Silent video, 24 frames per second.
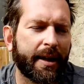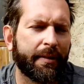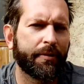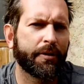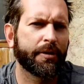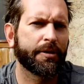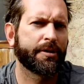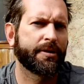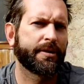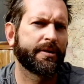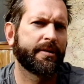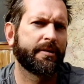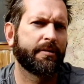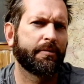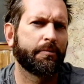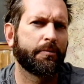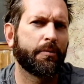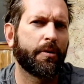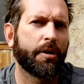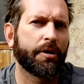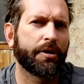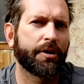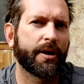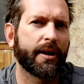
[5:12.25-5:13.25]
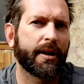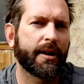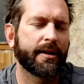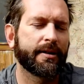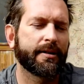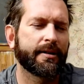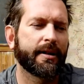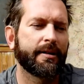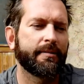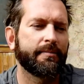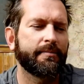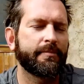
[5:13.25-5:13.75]
Everyone's watching
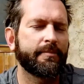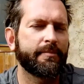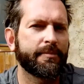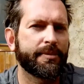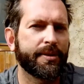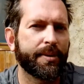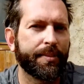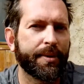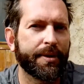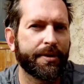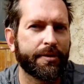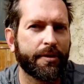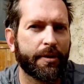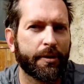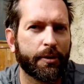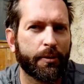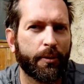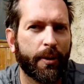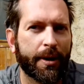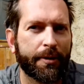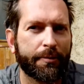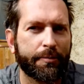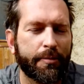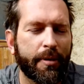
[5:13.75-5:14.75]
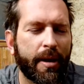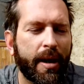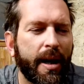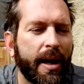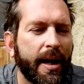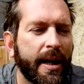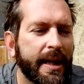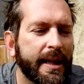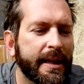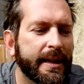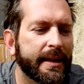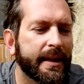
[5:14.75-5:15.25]
as like, something's not quite
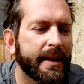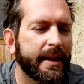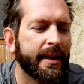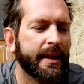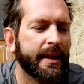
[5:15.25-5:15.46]
right.